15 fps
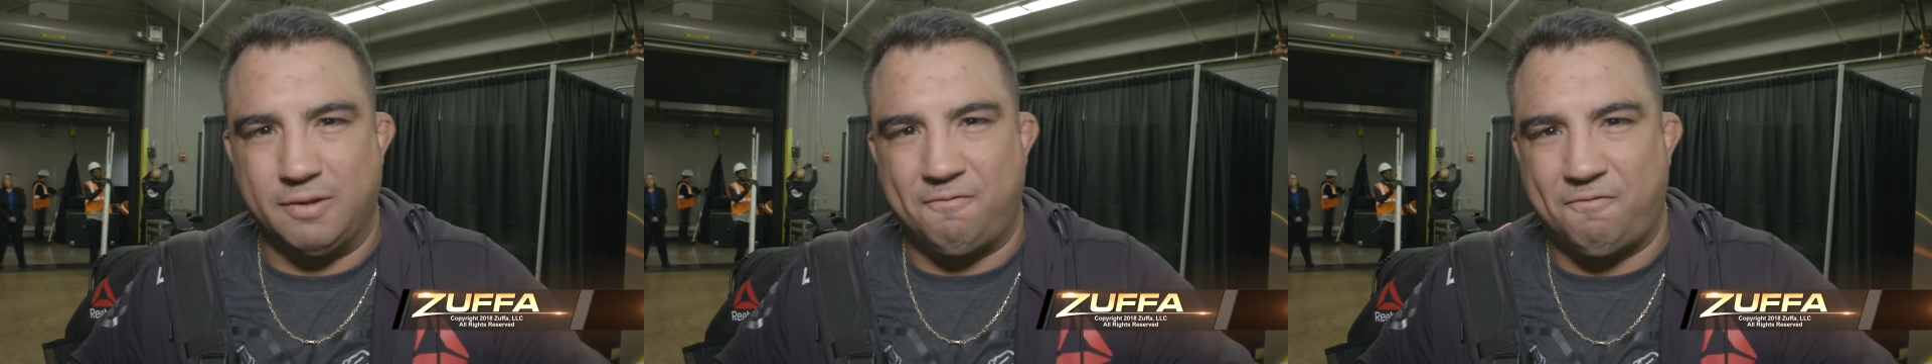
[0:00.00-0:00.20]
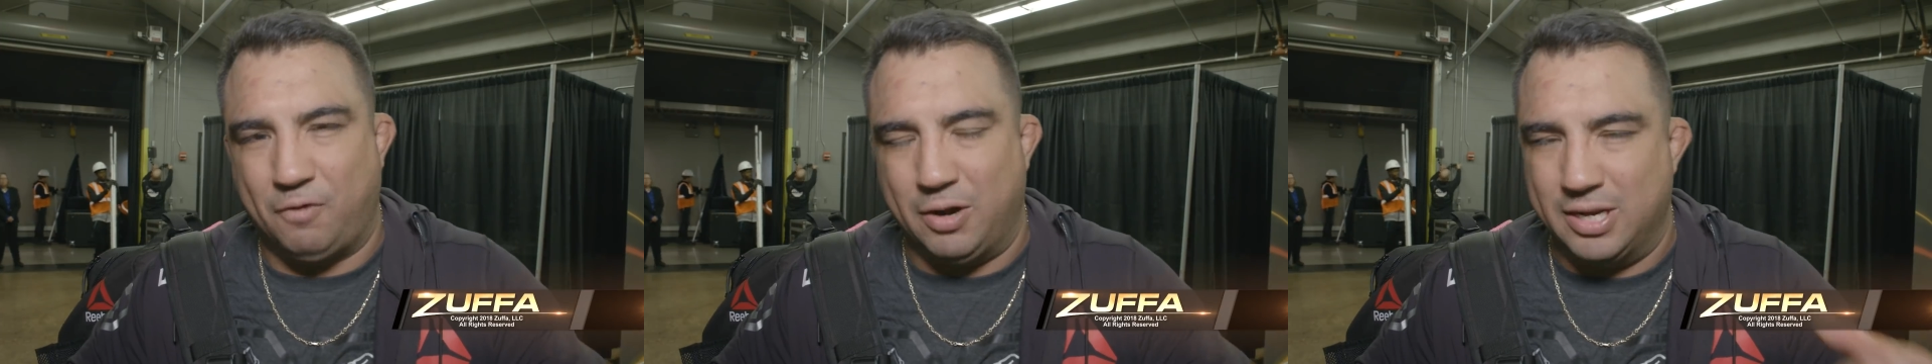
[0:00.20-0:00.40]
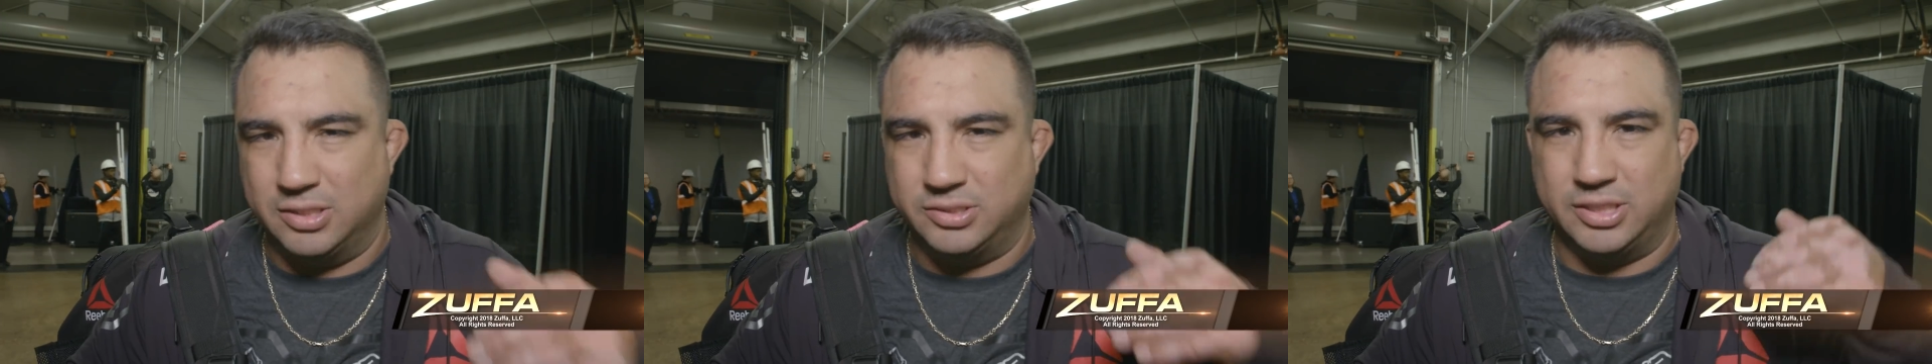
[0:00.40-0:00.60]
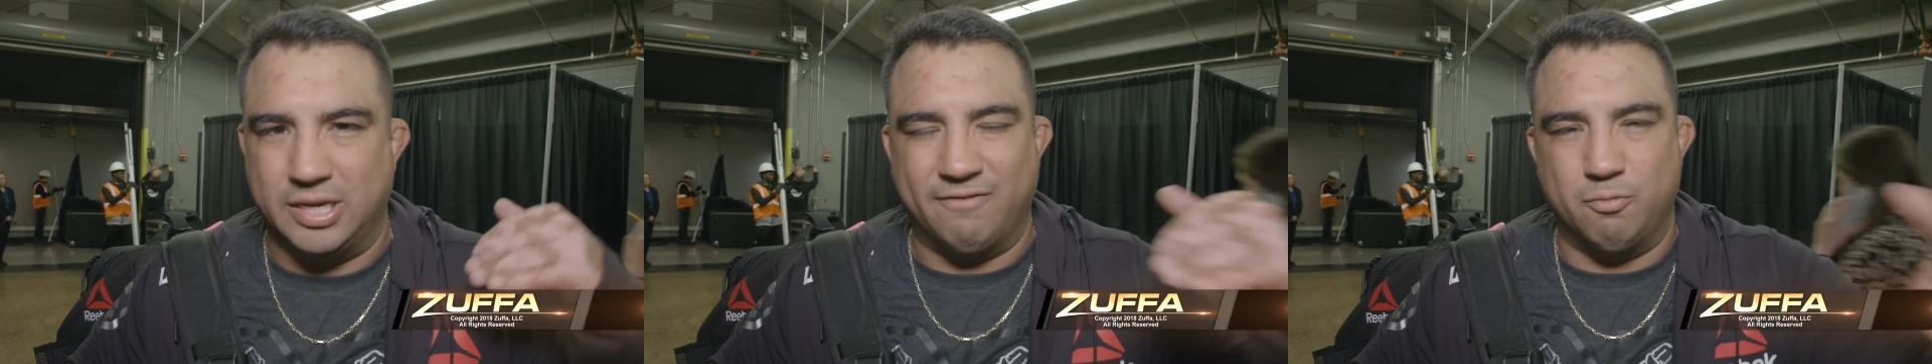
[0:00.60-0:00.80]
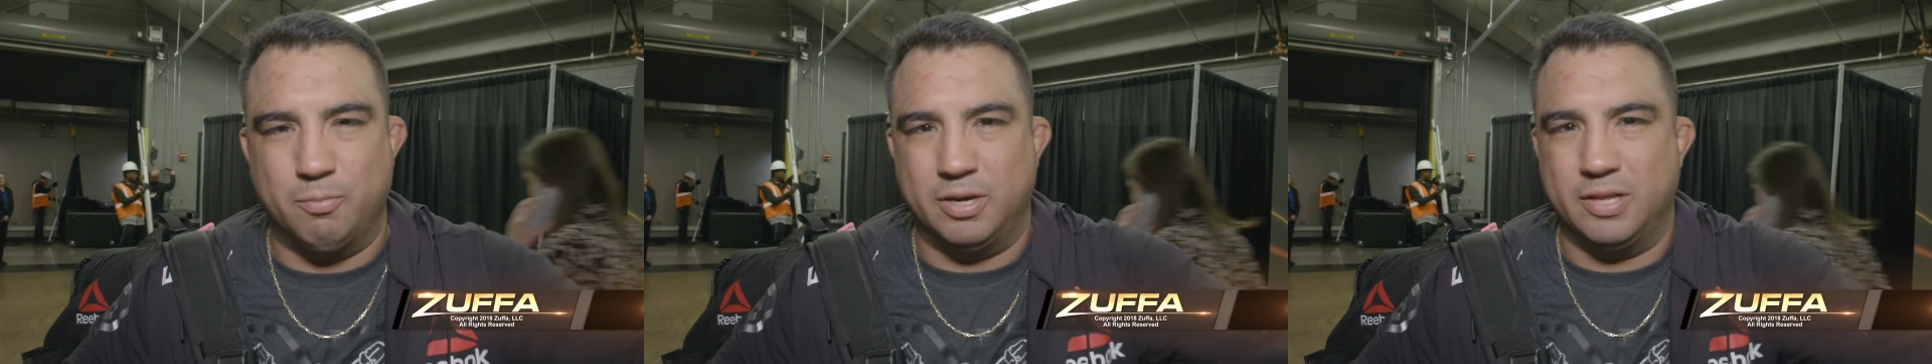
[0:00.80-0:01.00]
and friends and
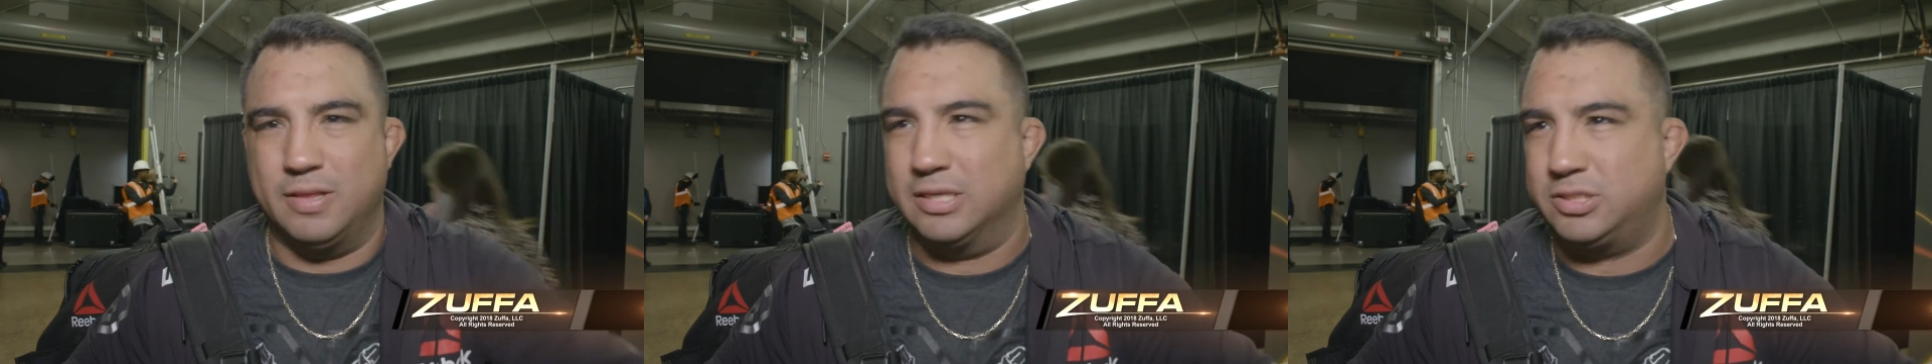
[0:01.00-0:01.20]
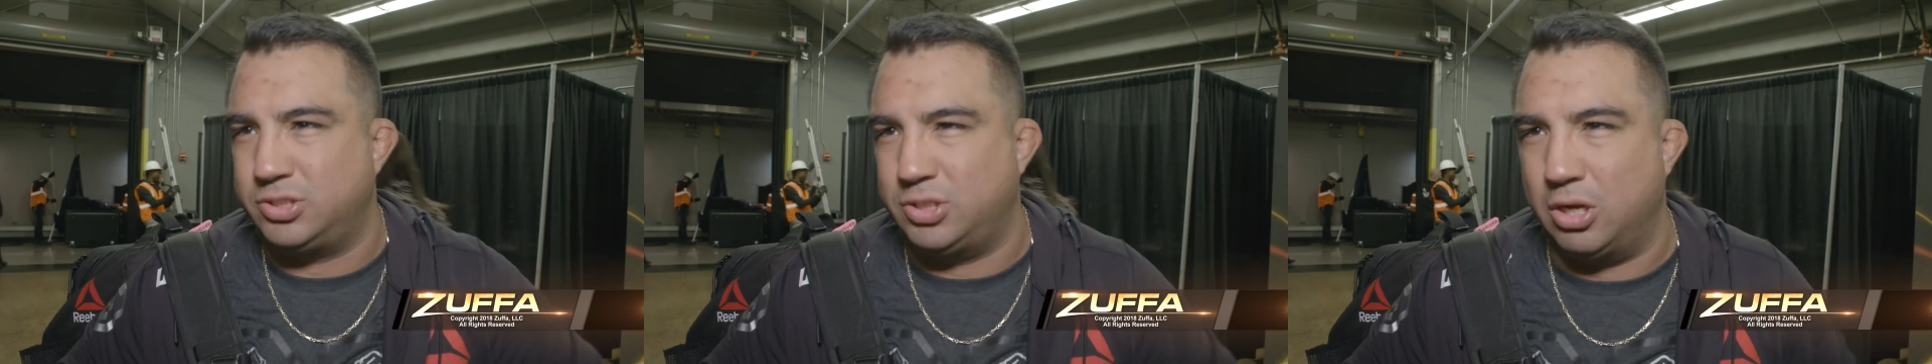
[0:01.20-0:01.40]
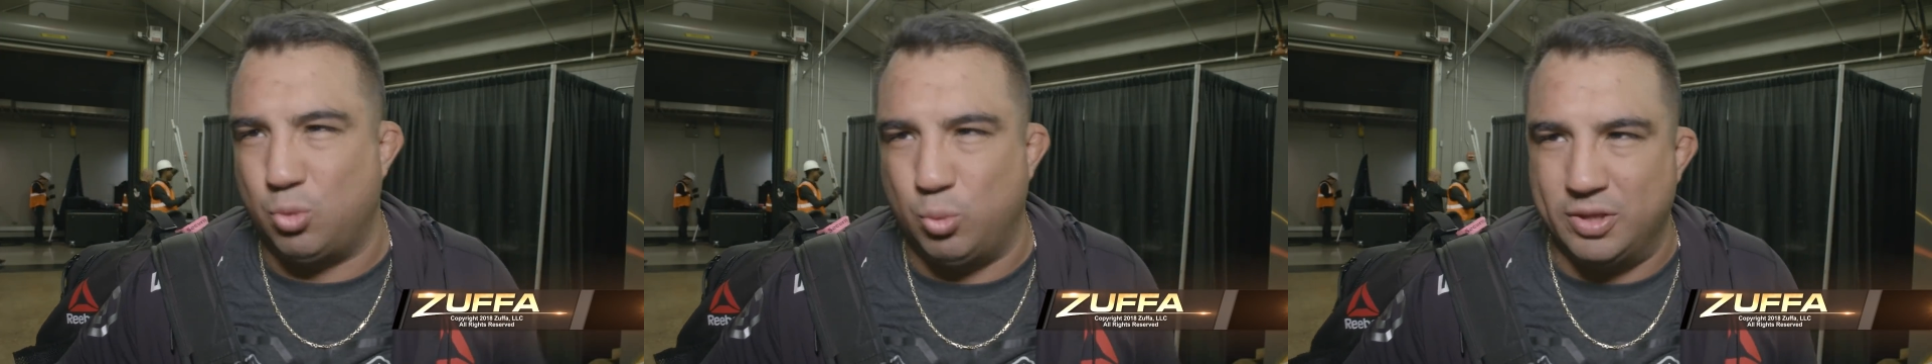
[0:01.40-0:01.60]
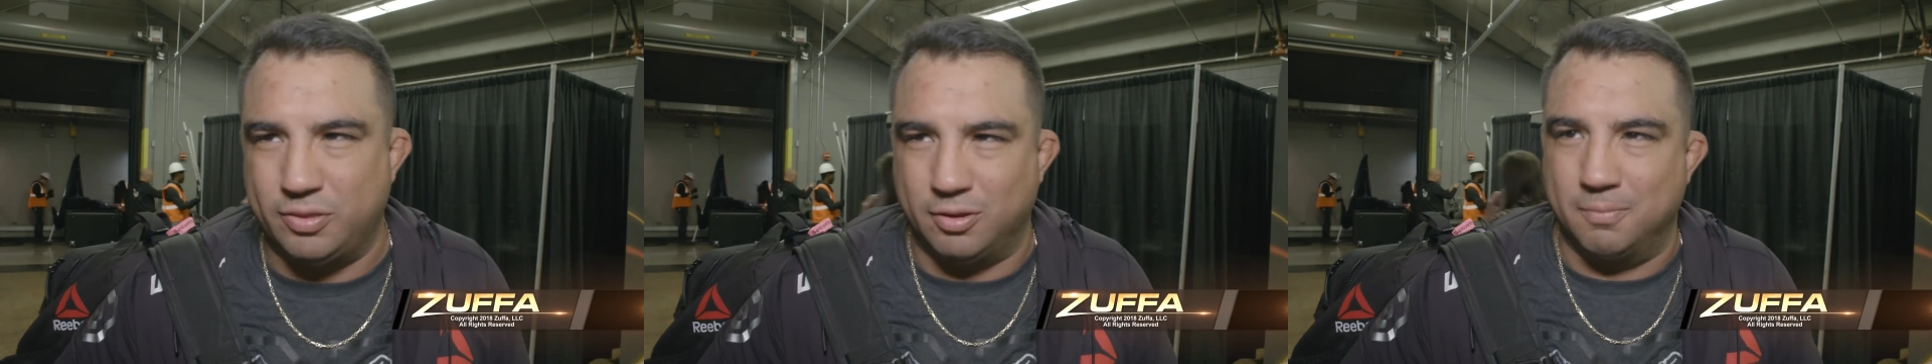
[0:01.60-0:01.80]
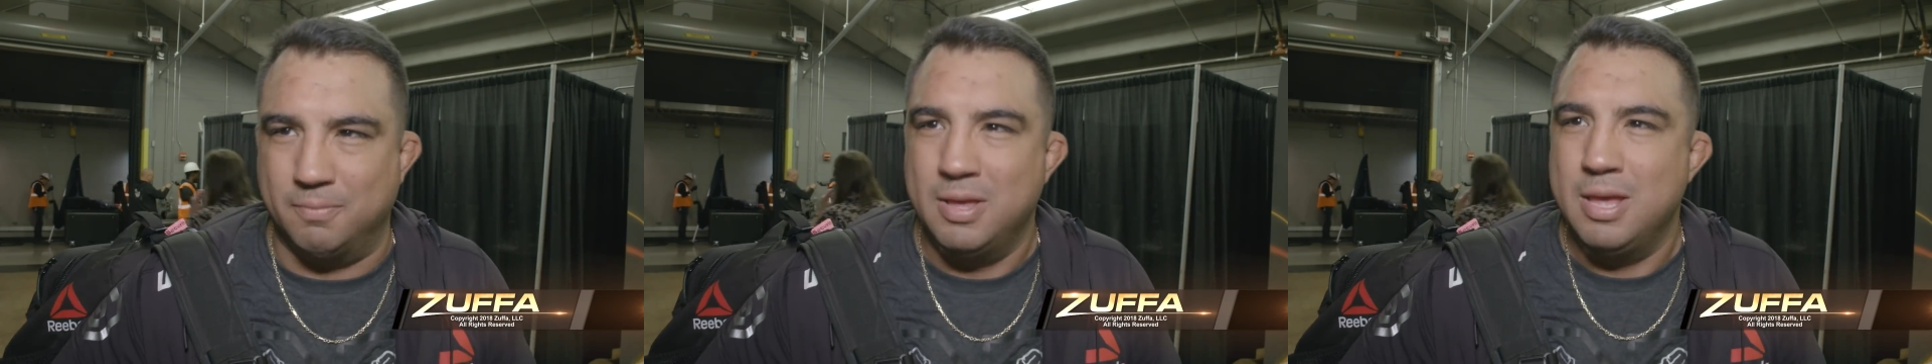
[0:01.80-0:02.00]
everybody that stuck
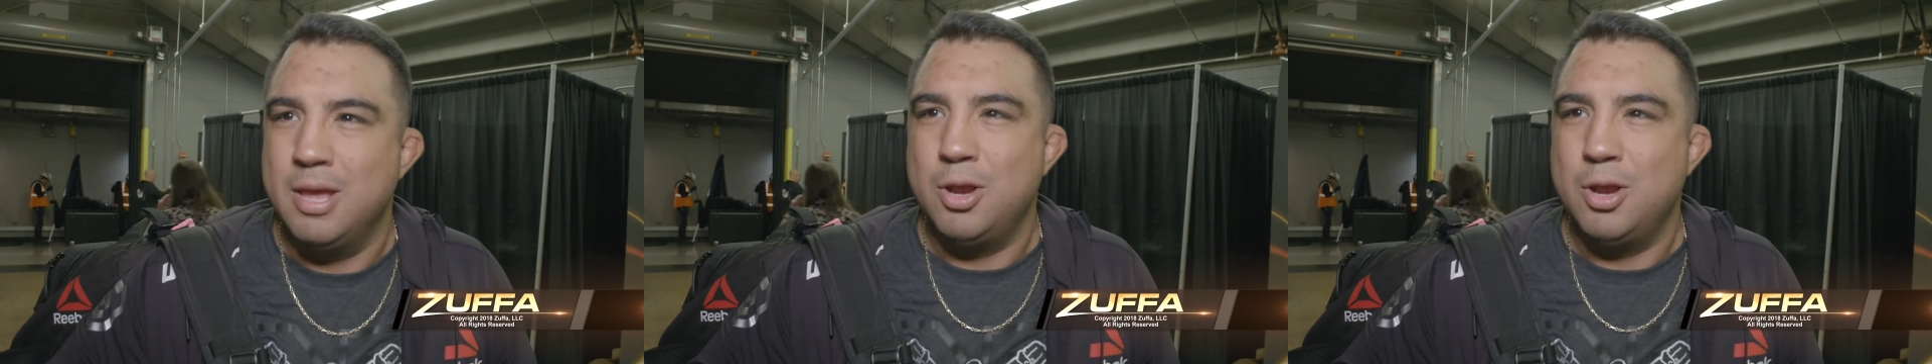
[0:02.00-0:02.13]
with him.